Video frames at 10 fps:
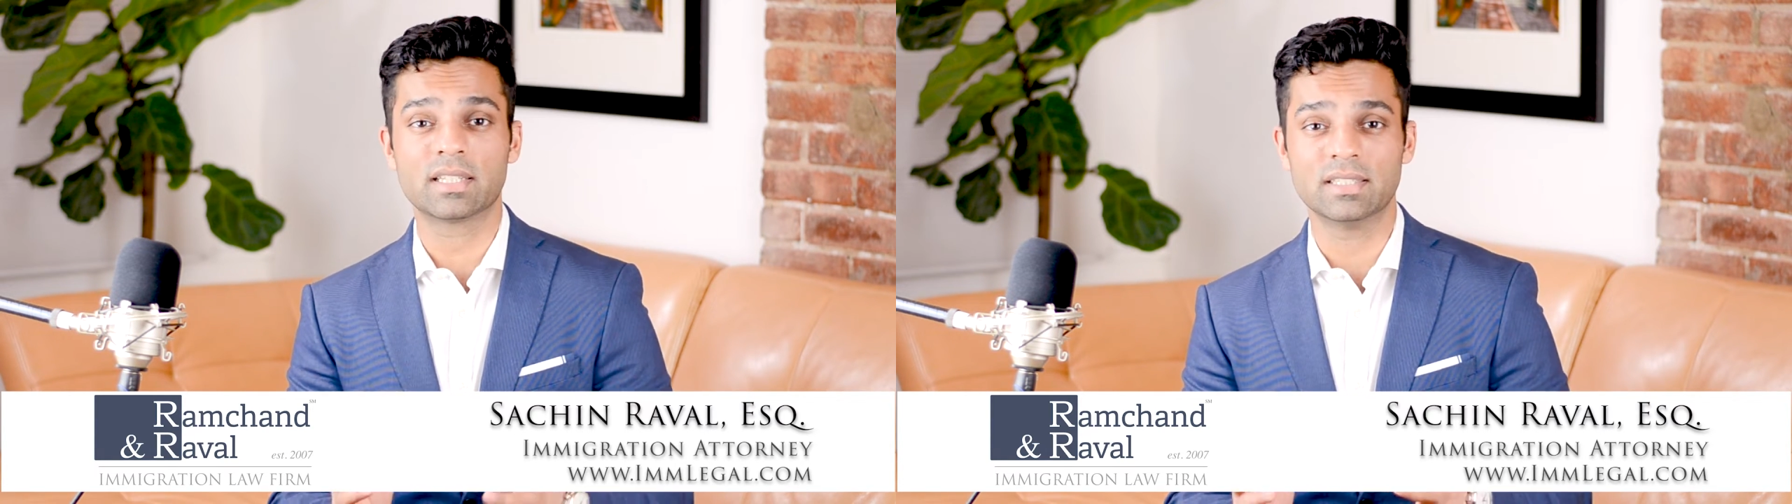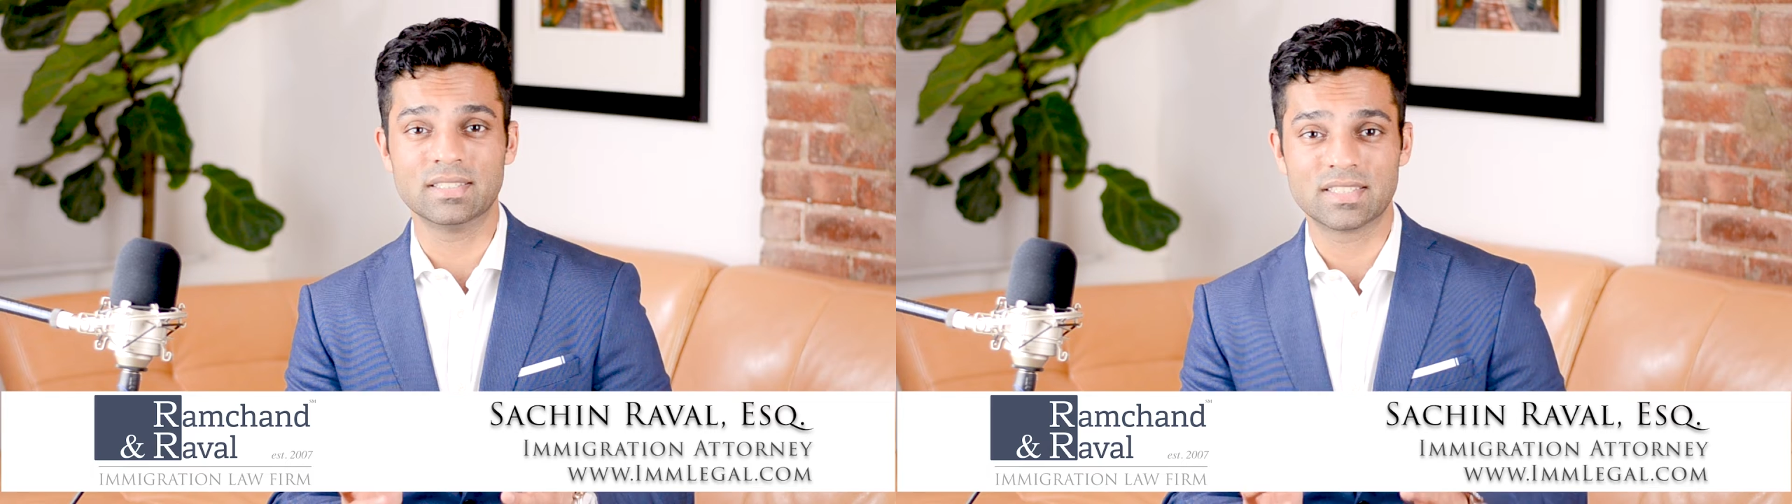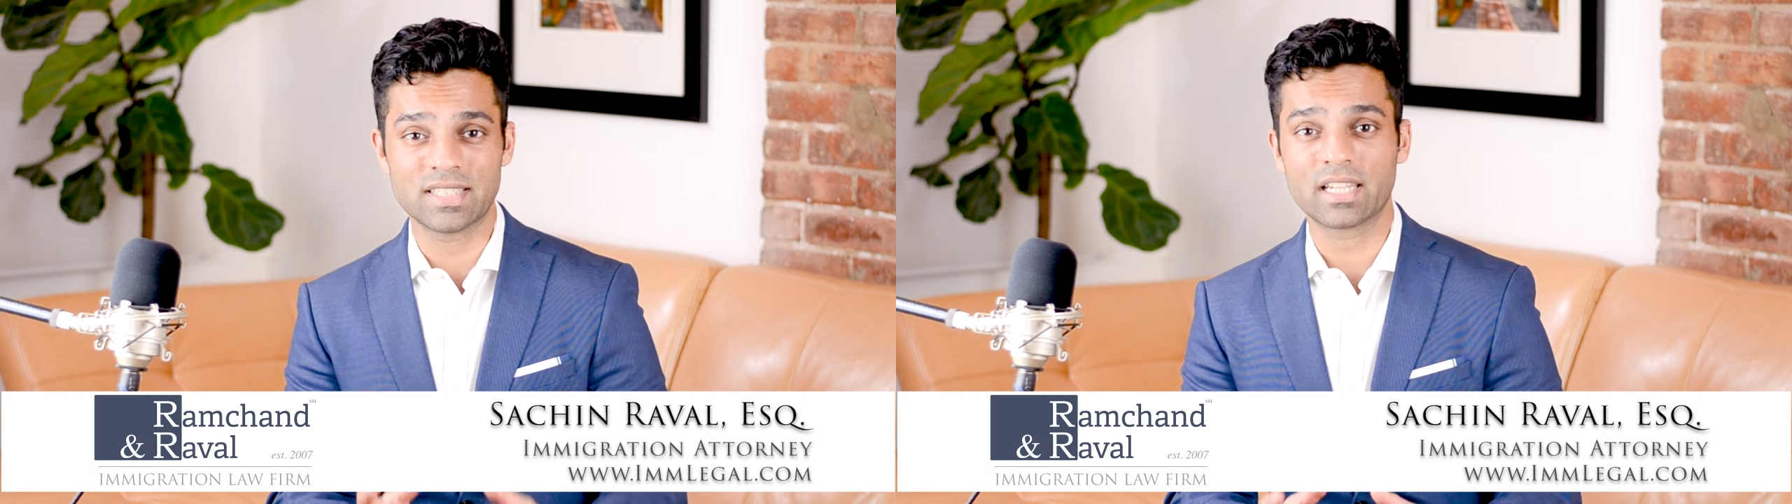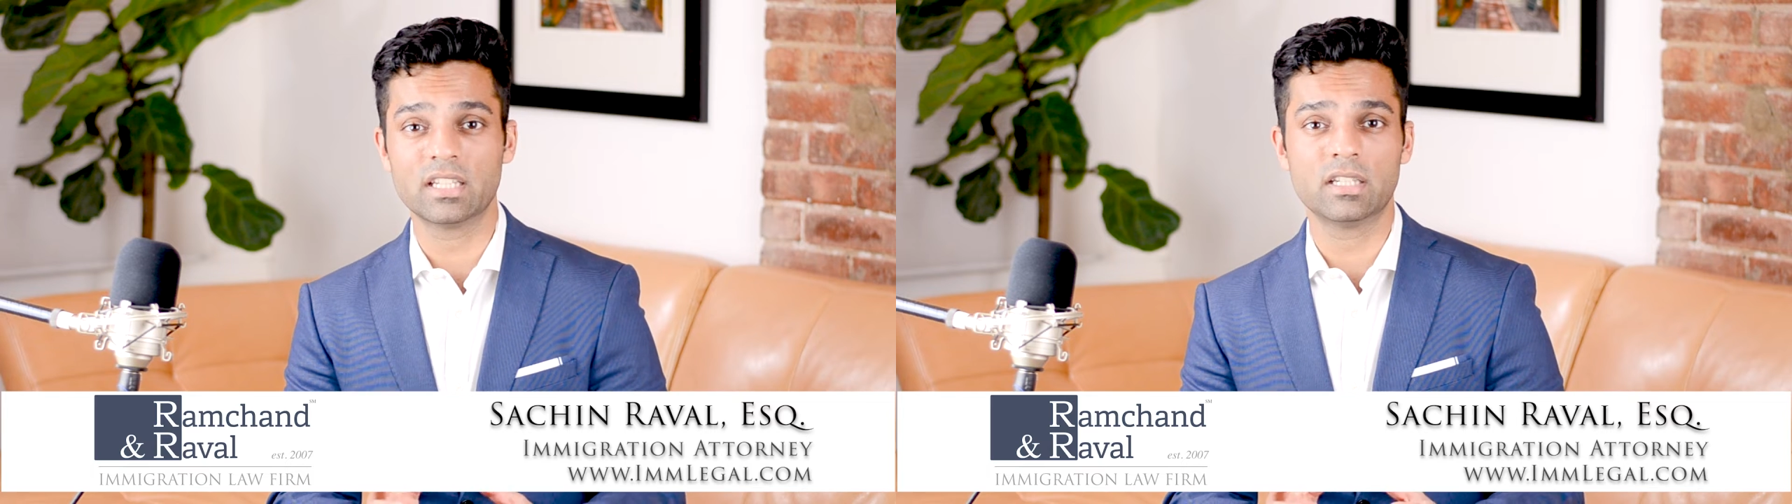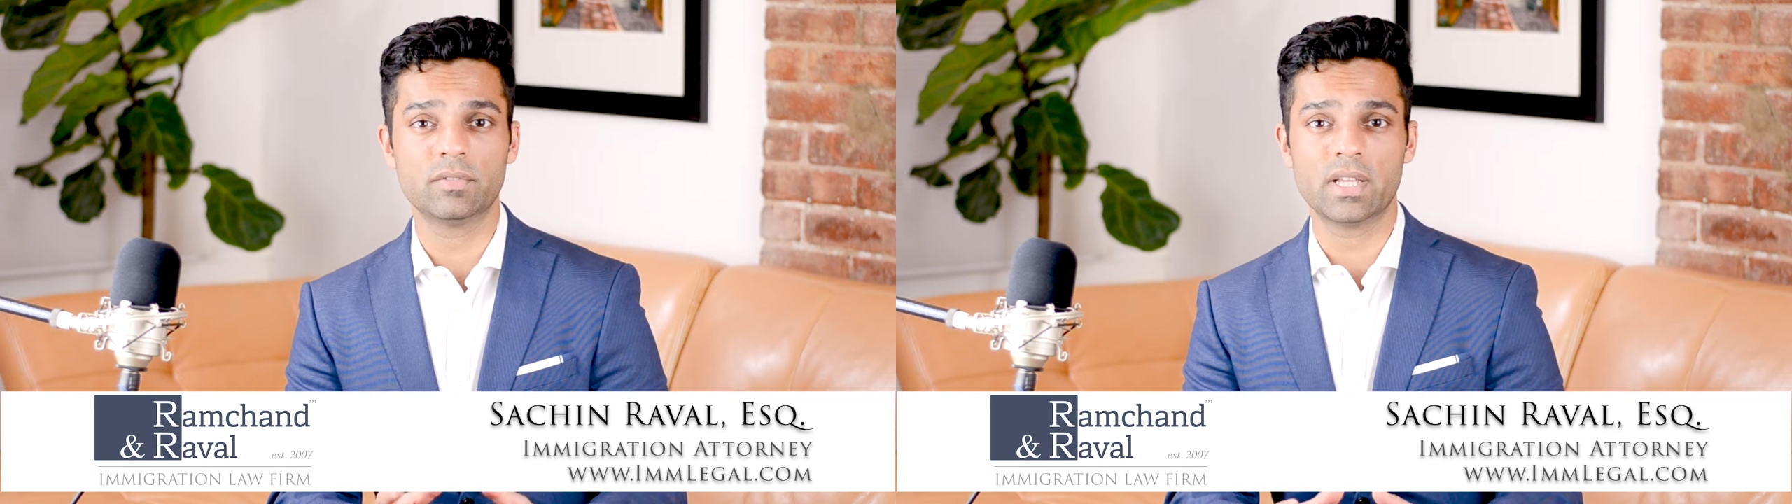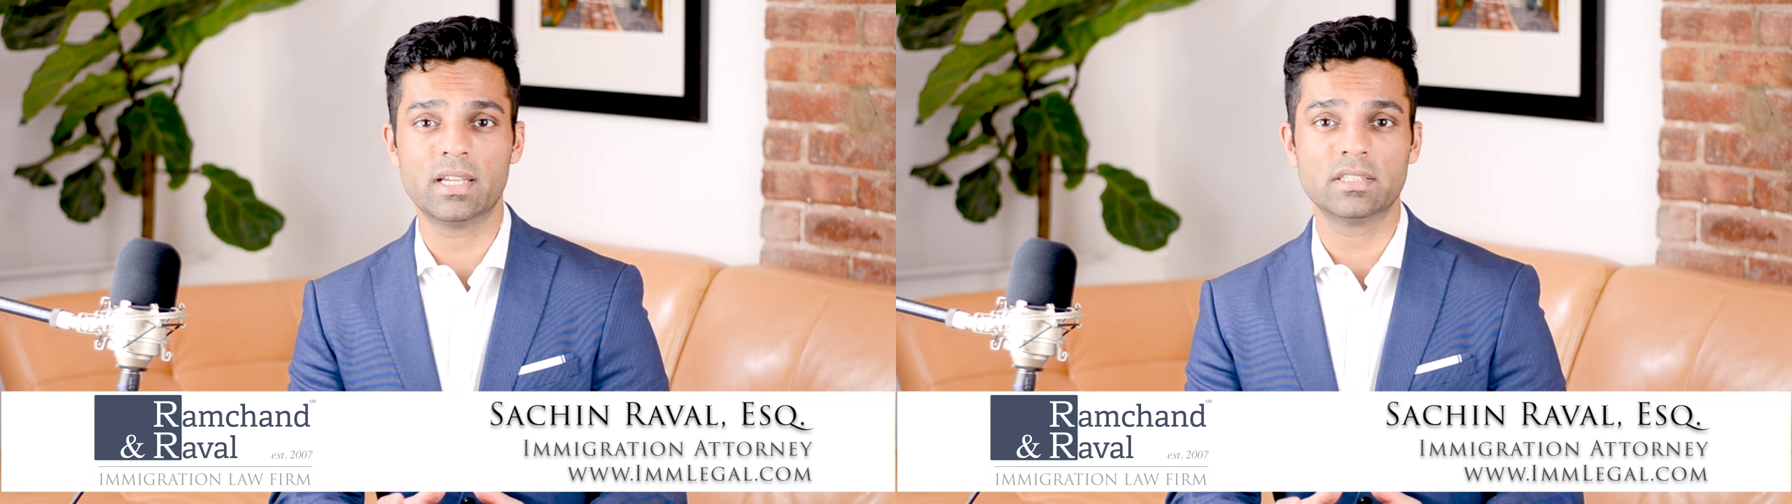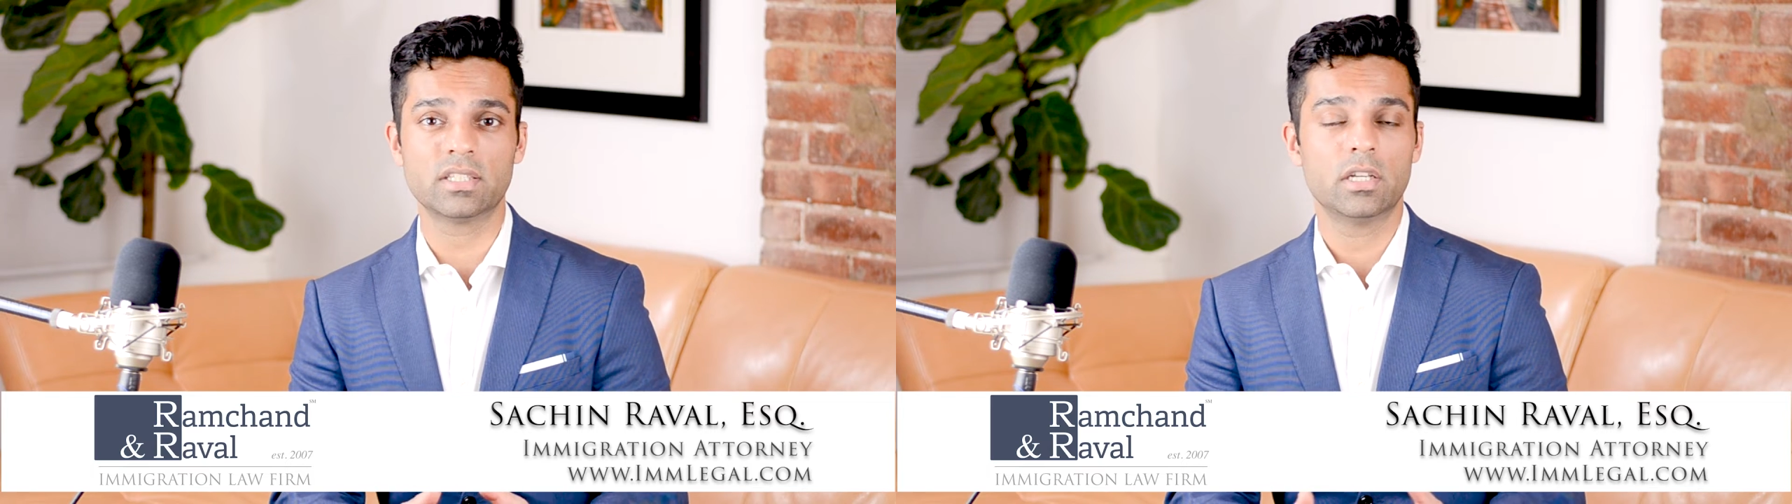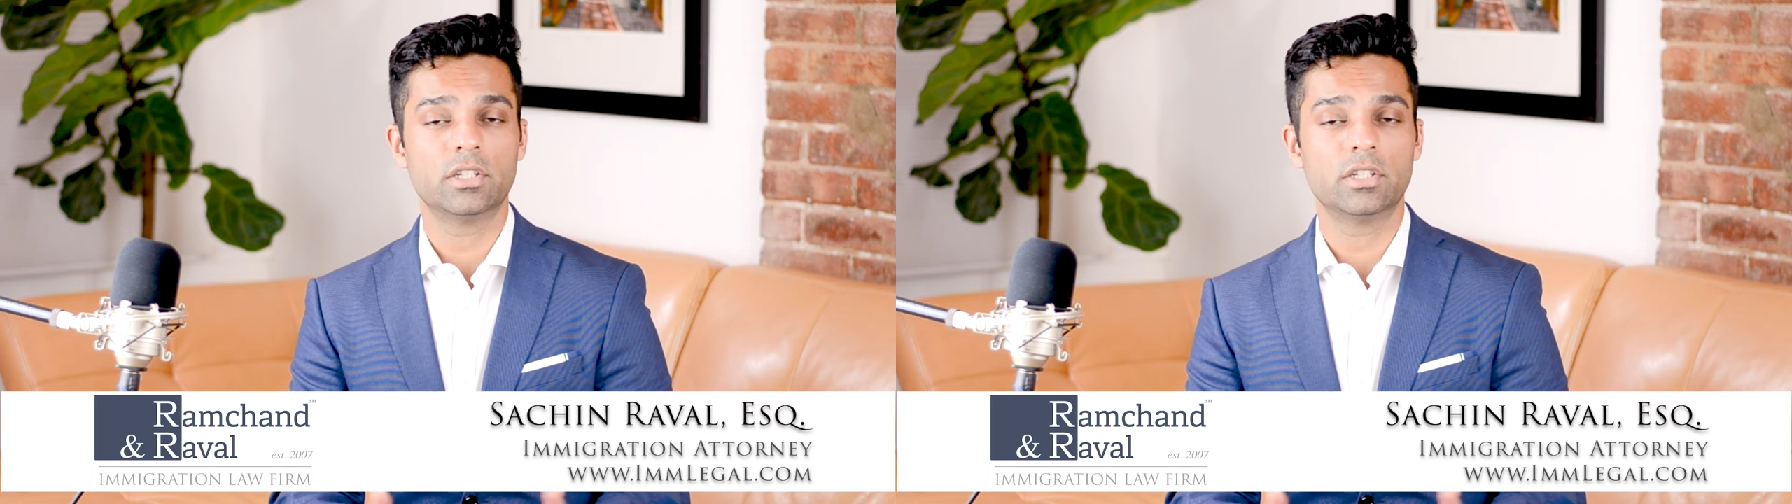consecutive days,